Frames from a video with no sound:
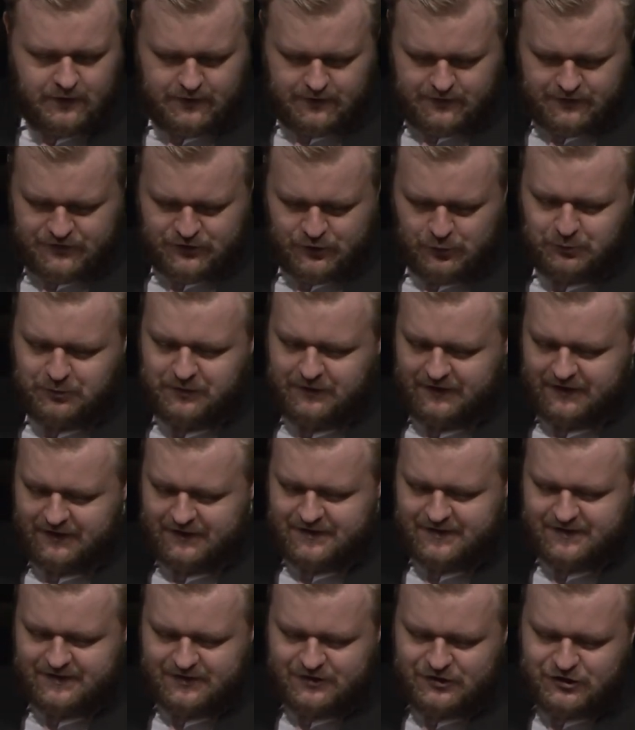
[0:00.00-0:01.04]
So
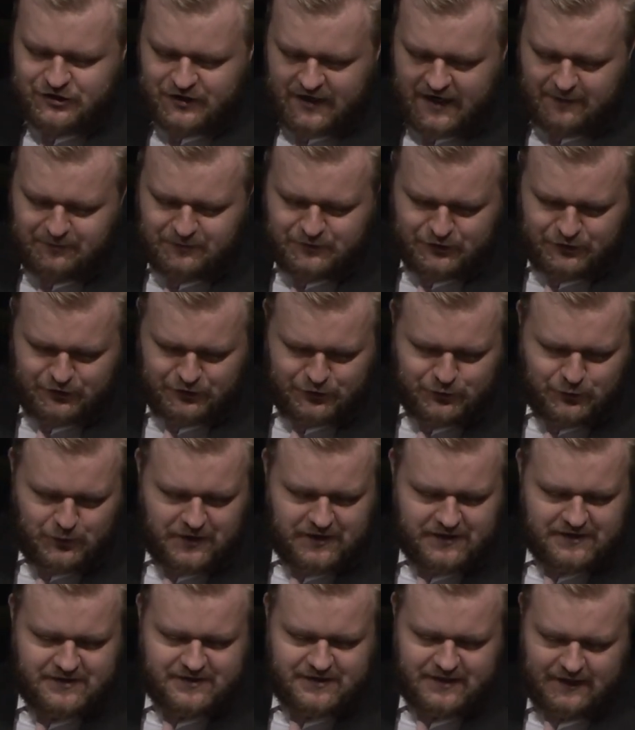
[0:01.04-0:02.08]
please, chapter
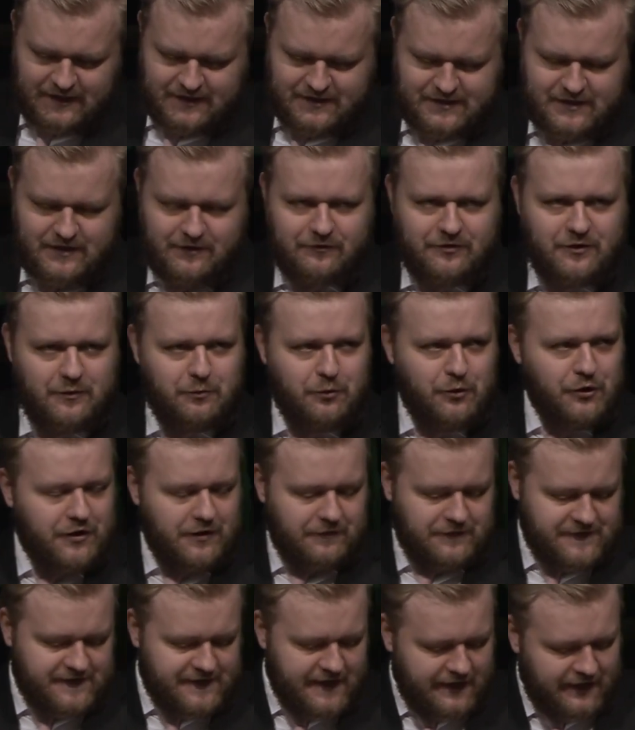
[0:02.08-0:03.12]
26 of the book
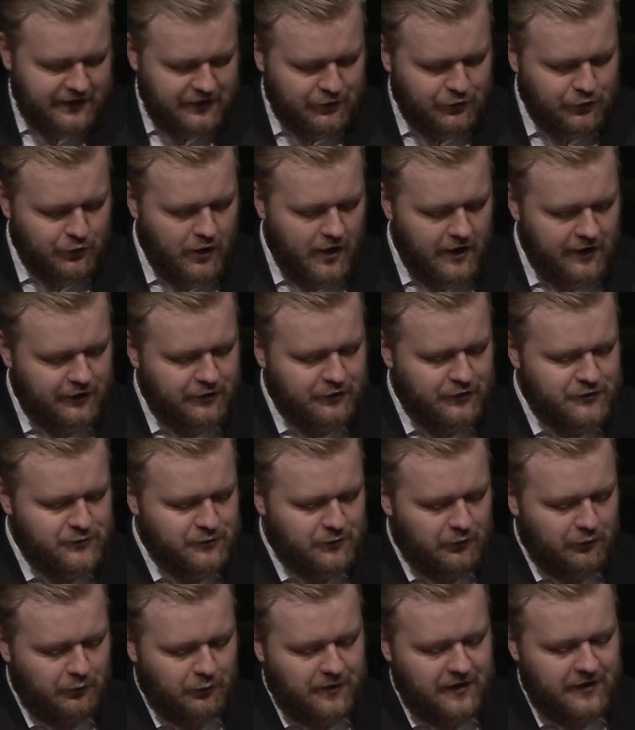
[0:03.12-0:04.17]
of Second Chronicles,
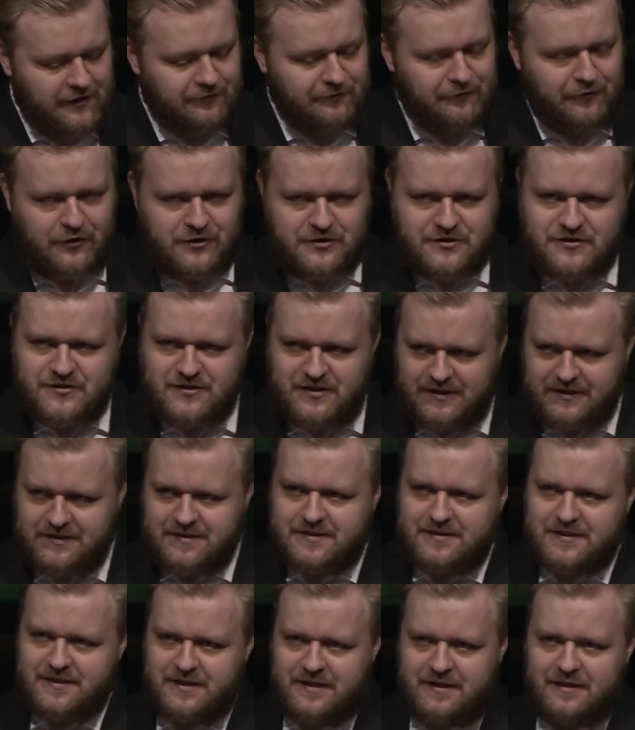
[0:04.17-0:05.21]
we'll read verse
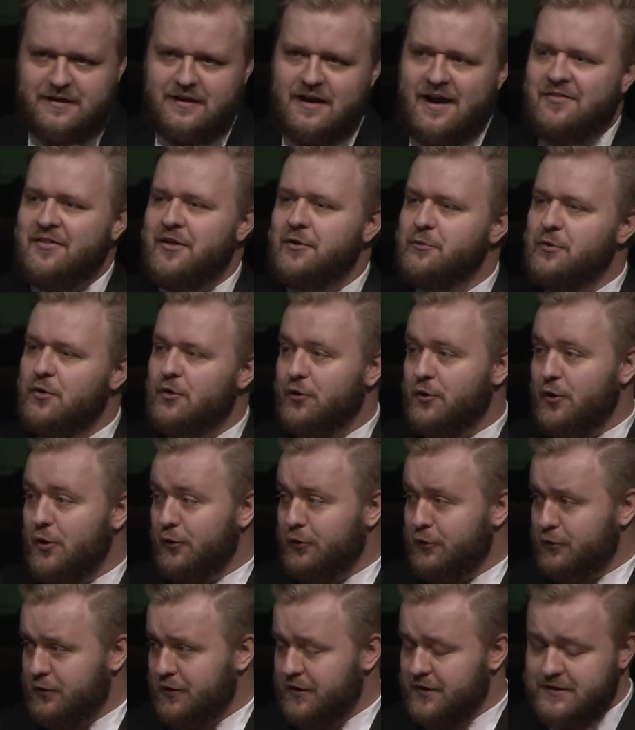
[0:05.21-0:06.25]
16 and then we'll go
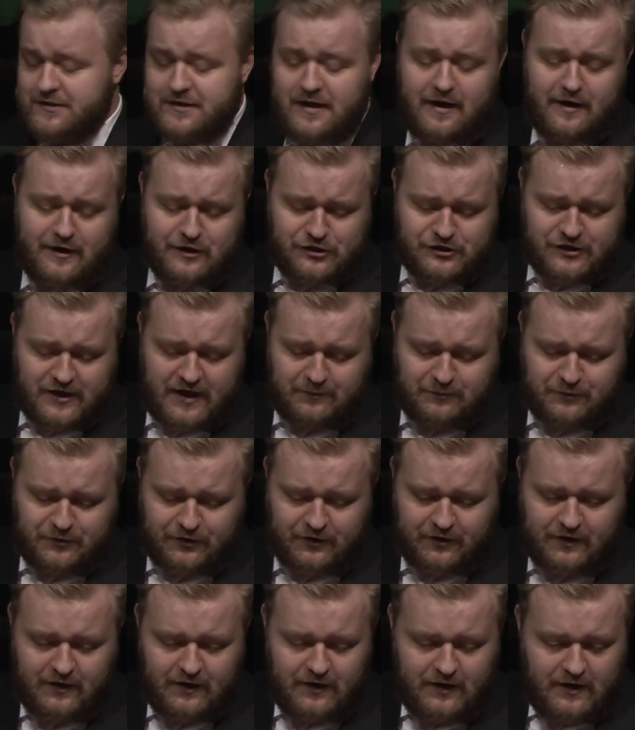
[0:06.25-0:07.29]
through the entire chapter.